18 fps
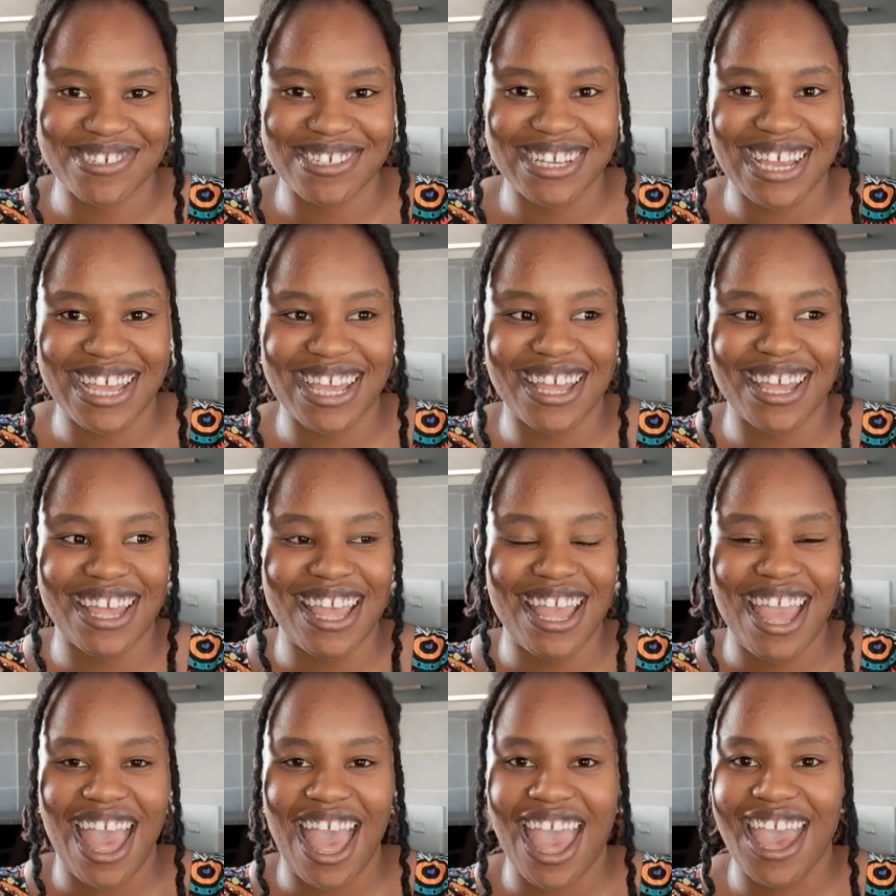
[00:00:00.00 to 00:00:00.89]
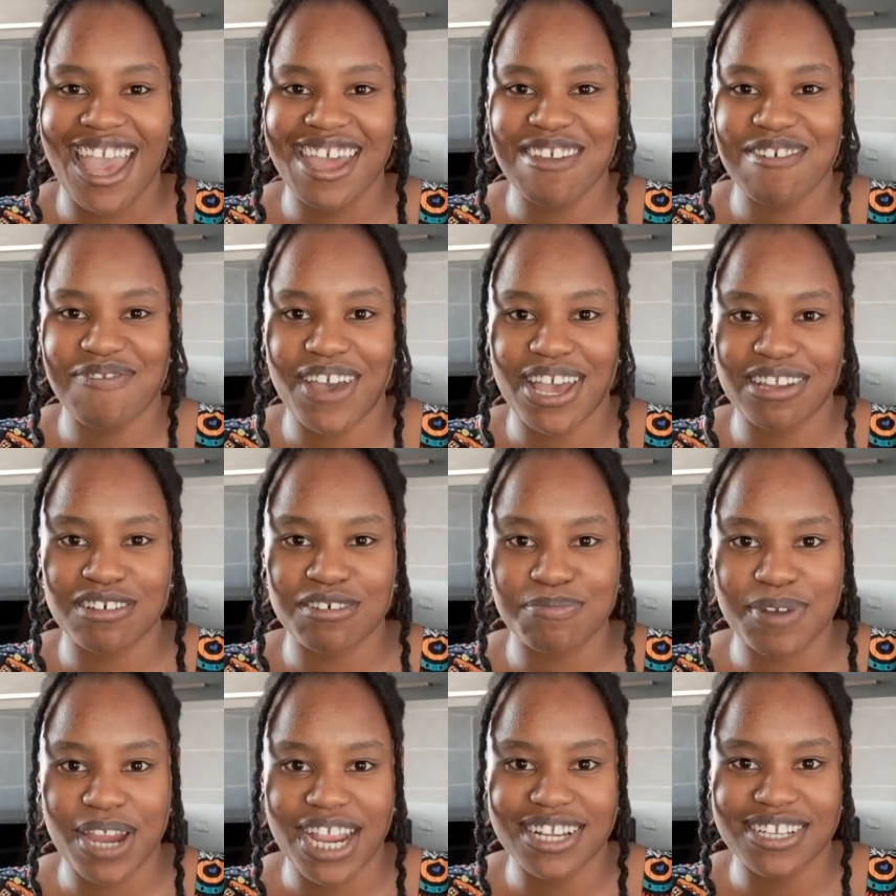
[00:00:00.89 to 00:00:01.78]
Like, I had a
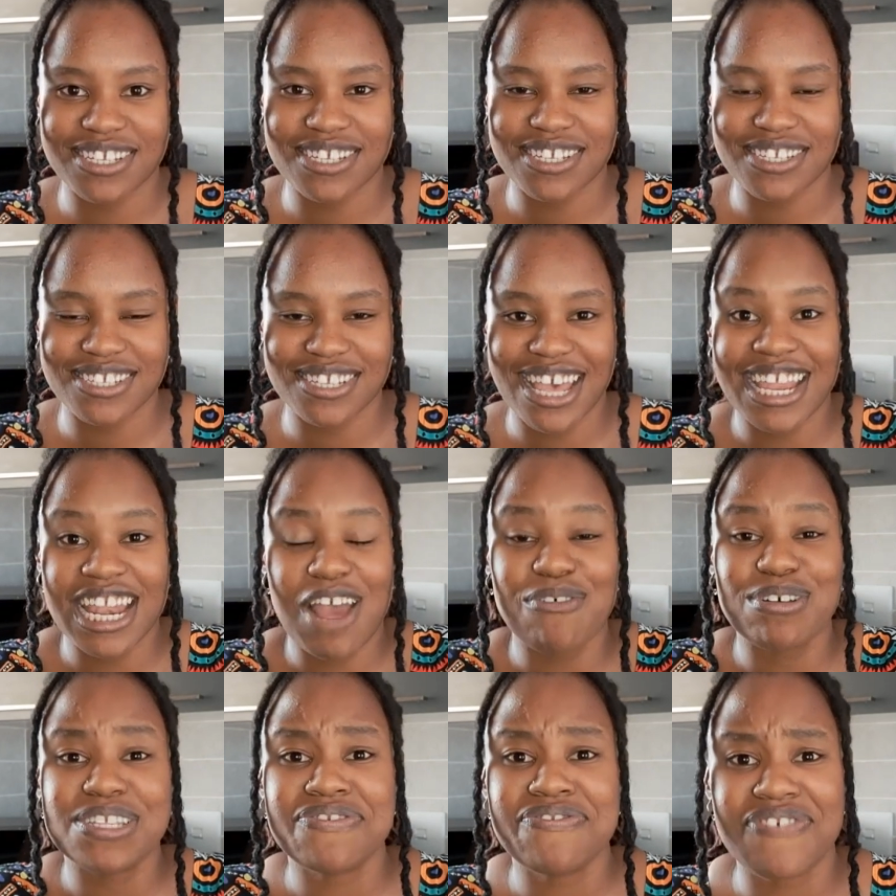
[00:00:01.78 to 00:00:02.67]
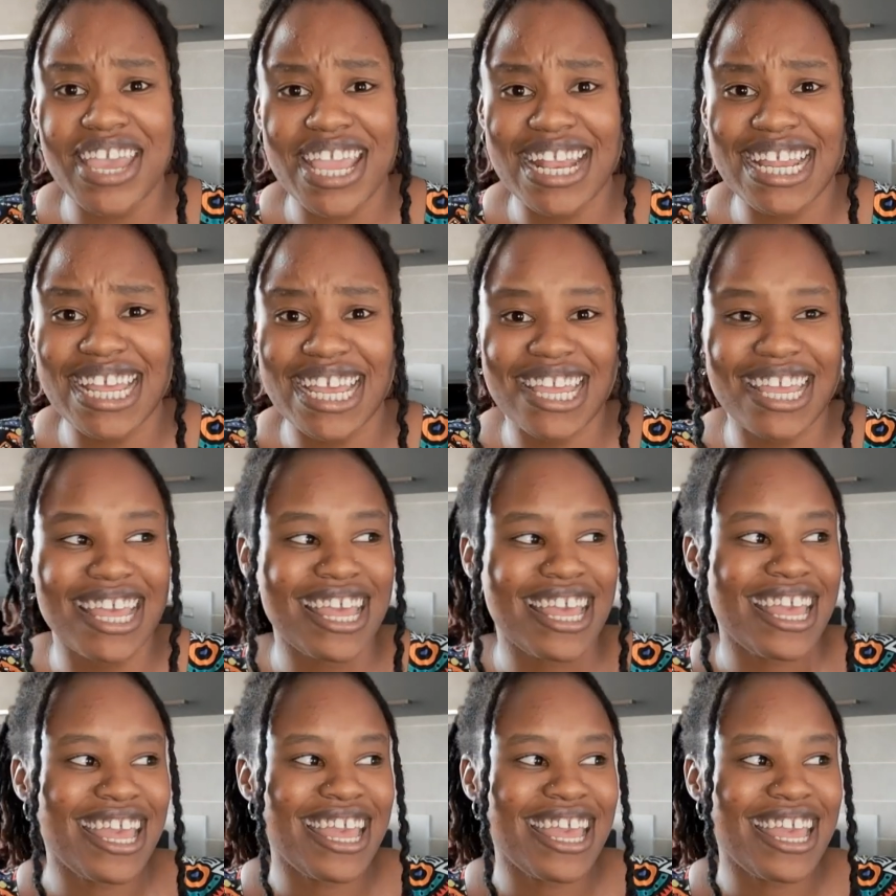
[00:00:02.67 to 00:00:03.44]
final practice and I was failing